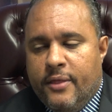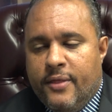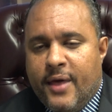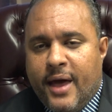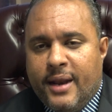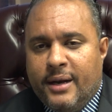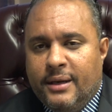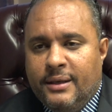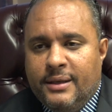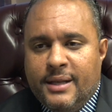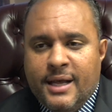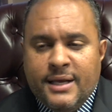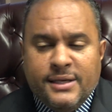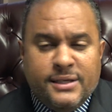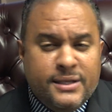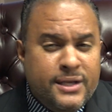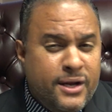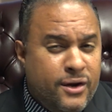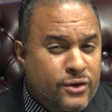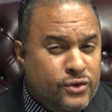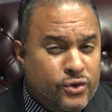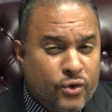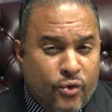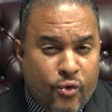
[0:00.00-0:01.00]
that unless
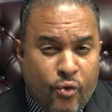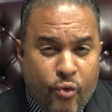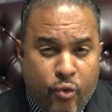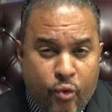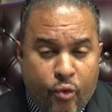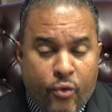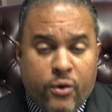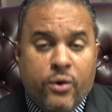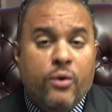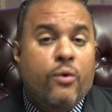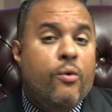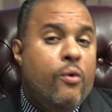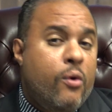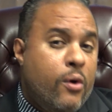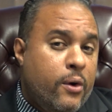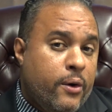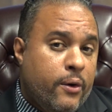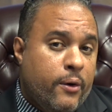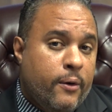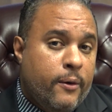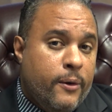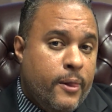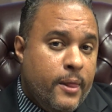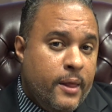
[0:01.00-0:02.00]
there's a court
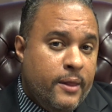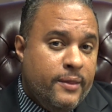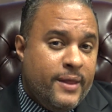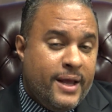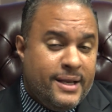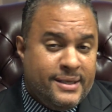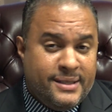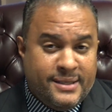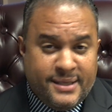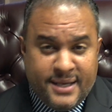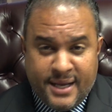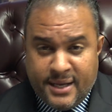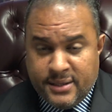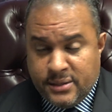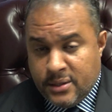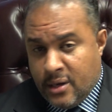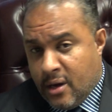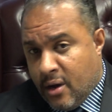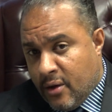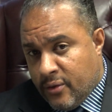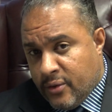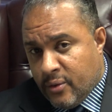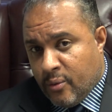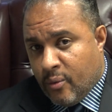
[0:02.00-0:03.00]
order that says
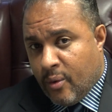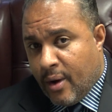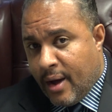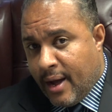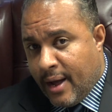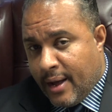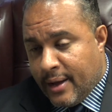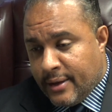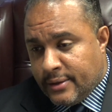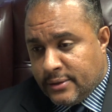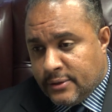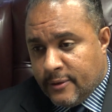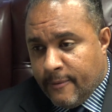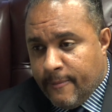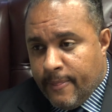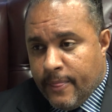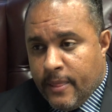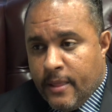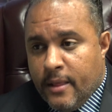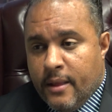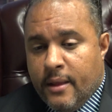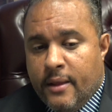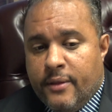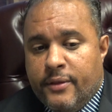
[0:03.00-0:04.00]
otherwise,
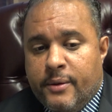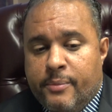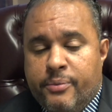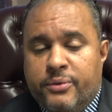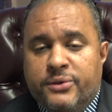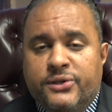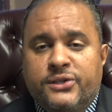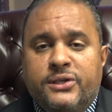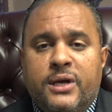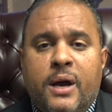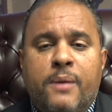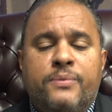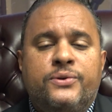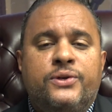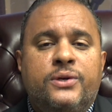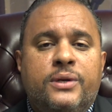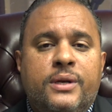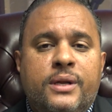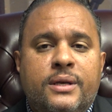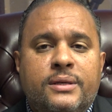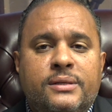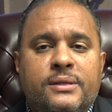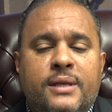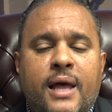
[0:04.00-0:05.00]
the
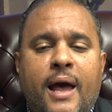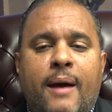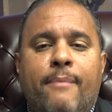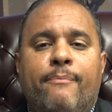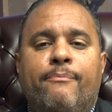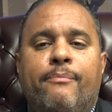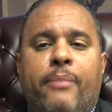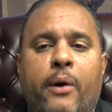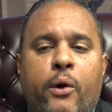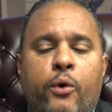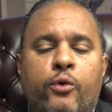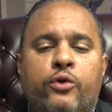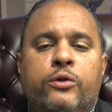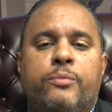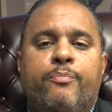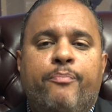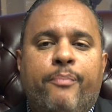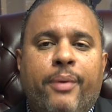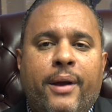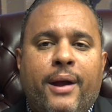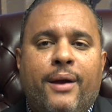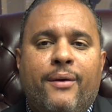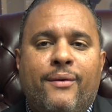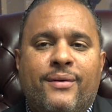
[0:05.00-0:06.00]
presumption is that both
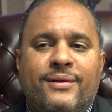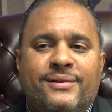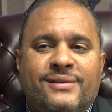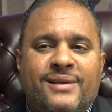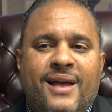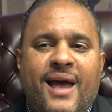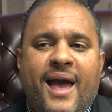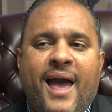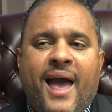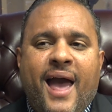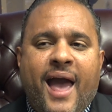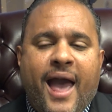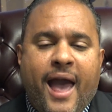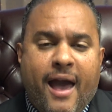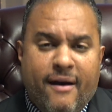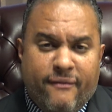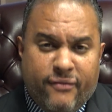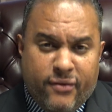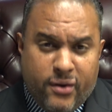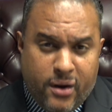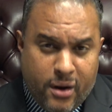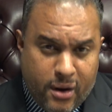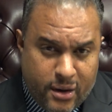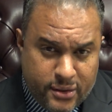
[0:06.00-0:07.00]
parents
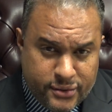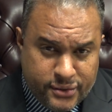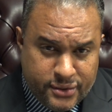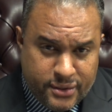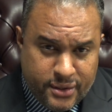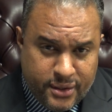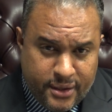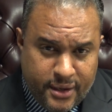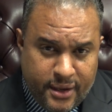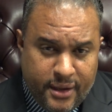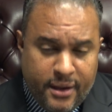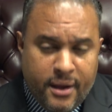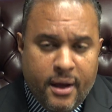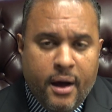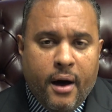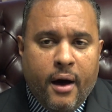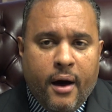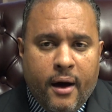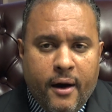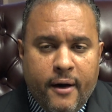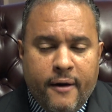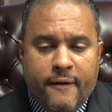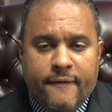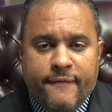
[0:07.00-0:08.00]
have custody
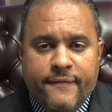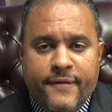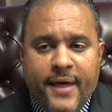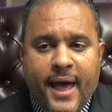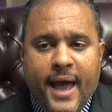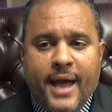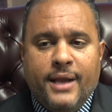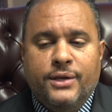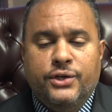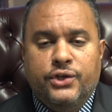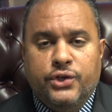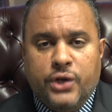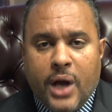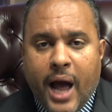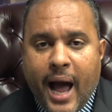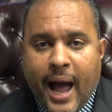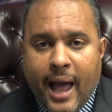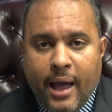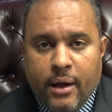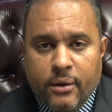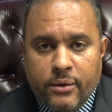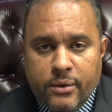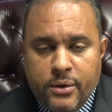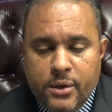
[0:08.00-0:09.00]
of that
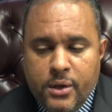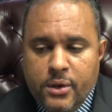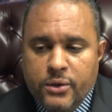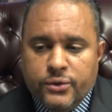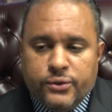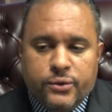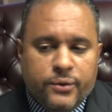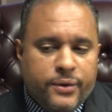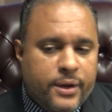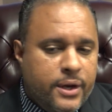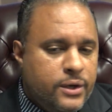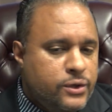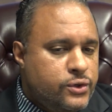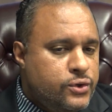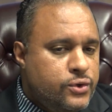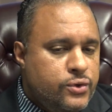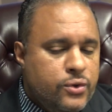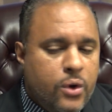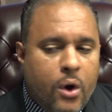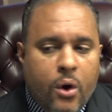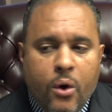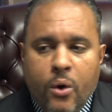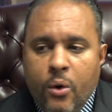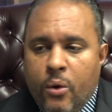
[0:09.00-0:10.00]
child. So there's
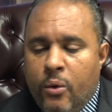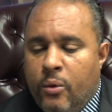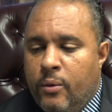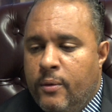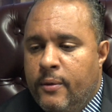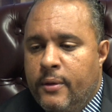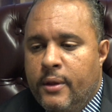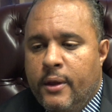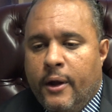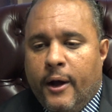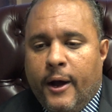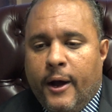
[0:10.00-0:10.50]
no